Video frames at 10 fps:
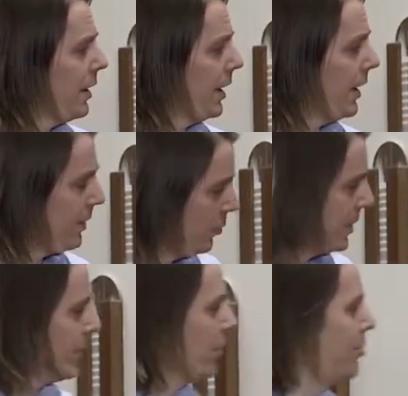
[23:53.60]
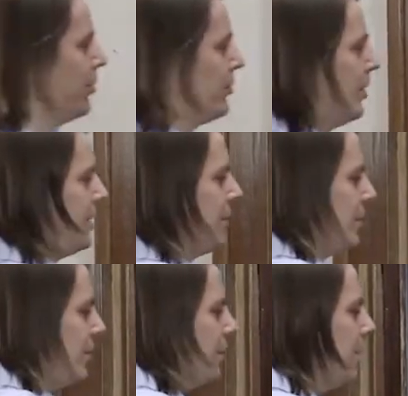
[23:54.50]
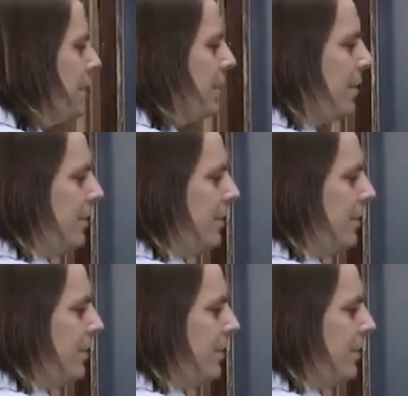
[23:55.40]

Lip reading: And we integrate both sides like that.